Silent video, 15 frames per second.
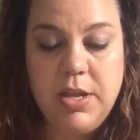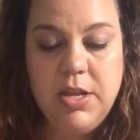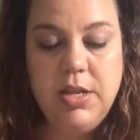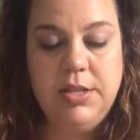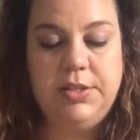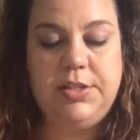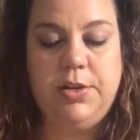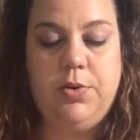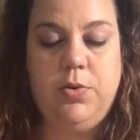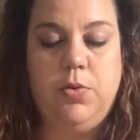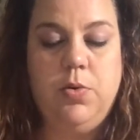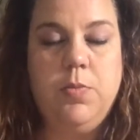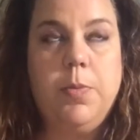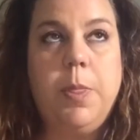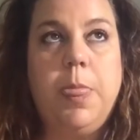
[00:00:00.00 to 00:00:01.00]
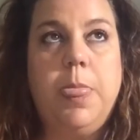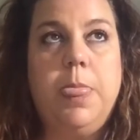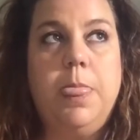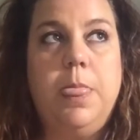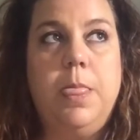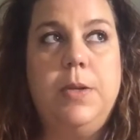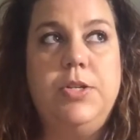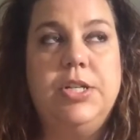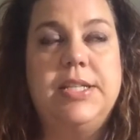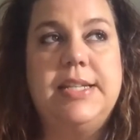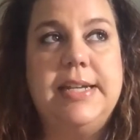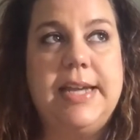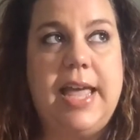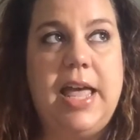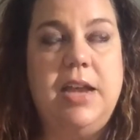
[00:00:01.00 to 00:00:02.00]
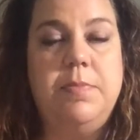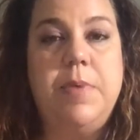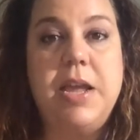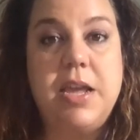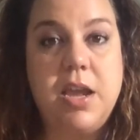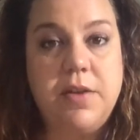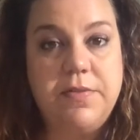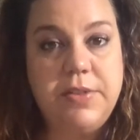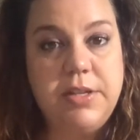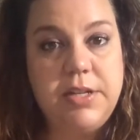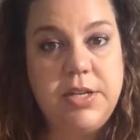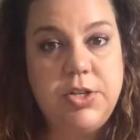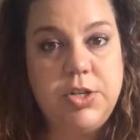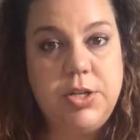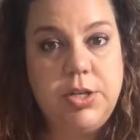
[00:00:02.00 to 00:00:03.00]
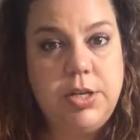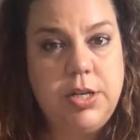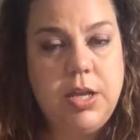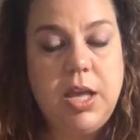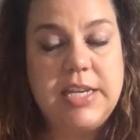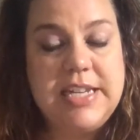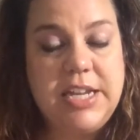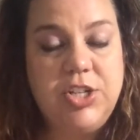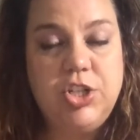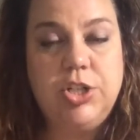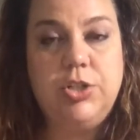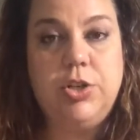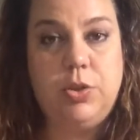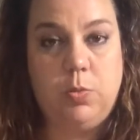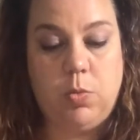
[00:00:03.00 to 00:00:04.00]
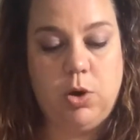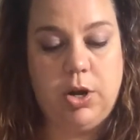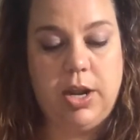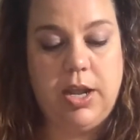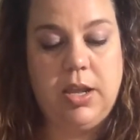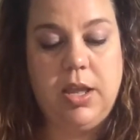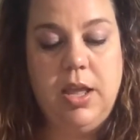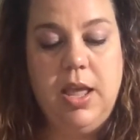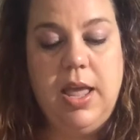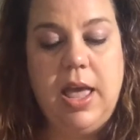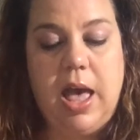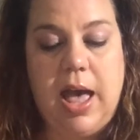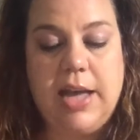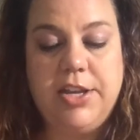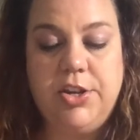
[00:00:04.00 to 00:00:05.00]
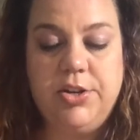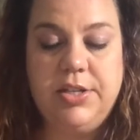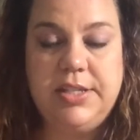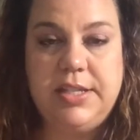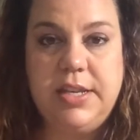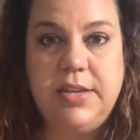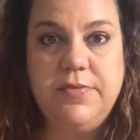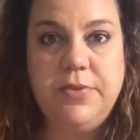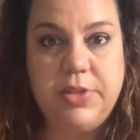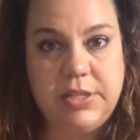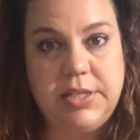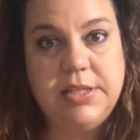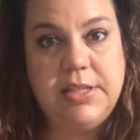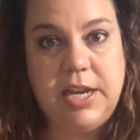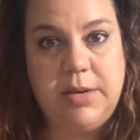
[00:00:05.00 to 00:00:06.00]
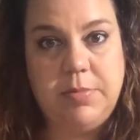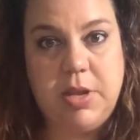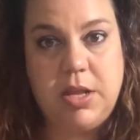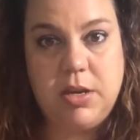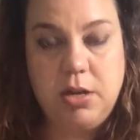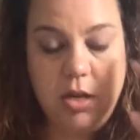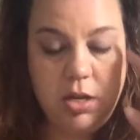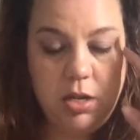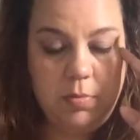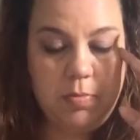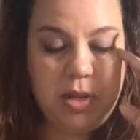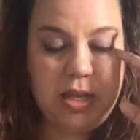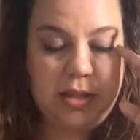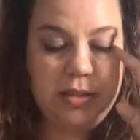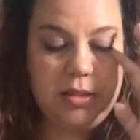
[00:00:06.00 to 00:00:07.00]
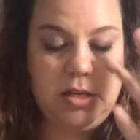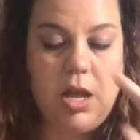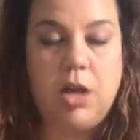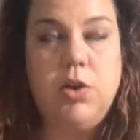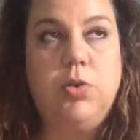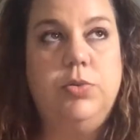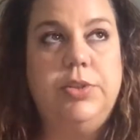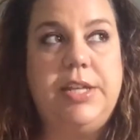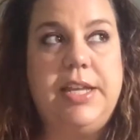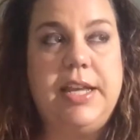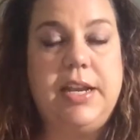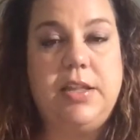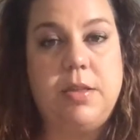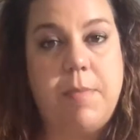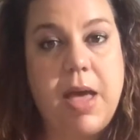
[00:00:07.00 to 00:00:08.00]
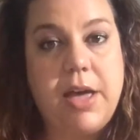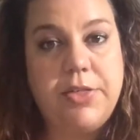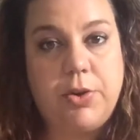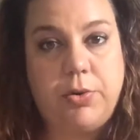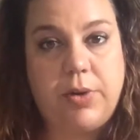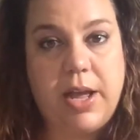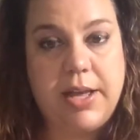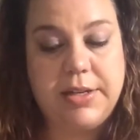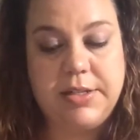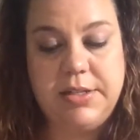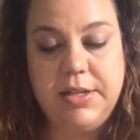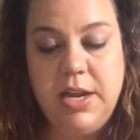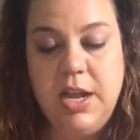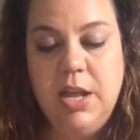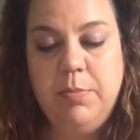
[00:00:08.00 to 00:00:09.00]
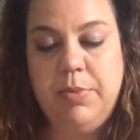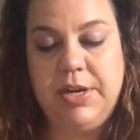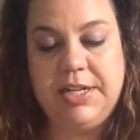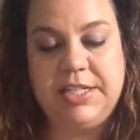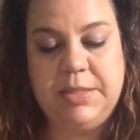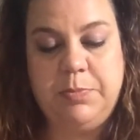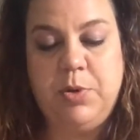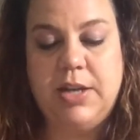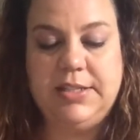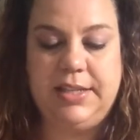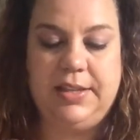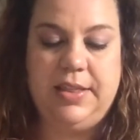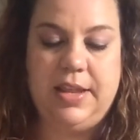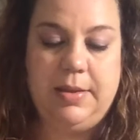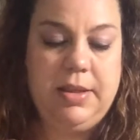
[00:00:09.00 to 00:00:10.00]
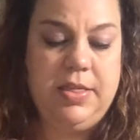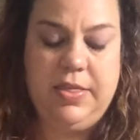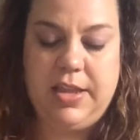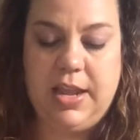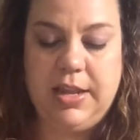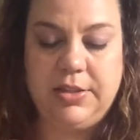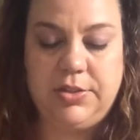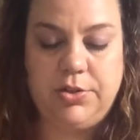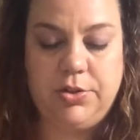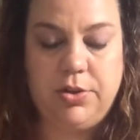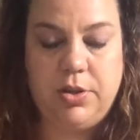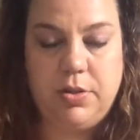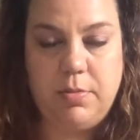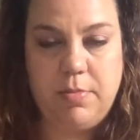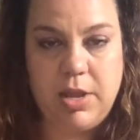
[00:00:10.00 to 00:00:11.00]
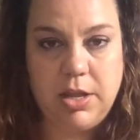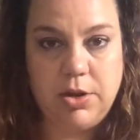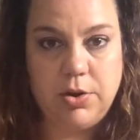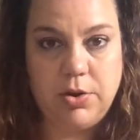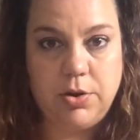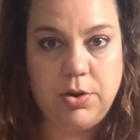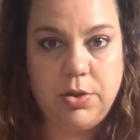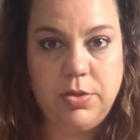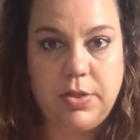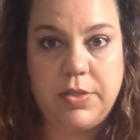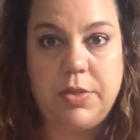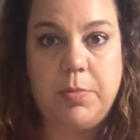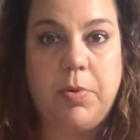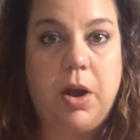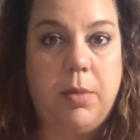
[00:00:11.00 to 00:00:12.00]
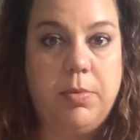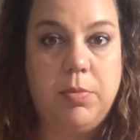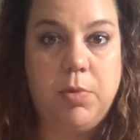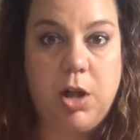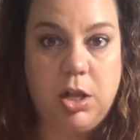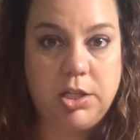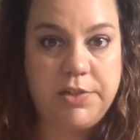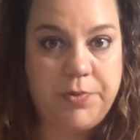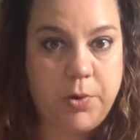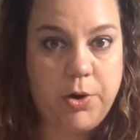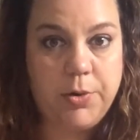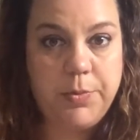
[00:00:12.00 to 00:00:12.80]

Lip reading: So just again, pay careful attention to the wording. Accuracy for this assignment means not only getting the math correct, but expressing the answer in the manner that the problem calls for.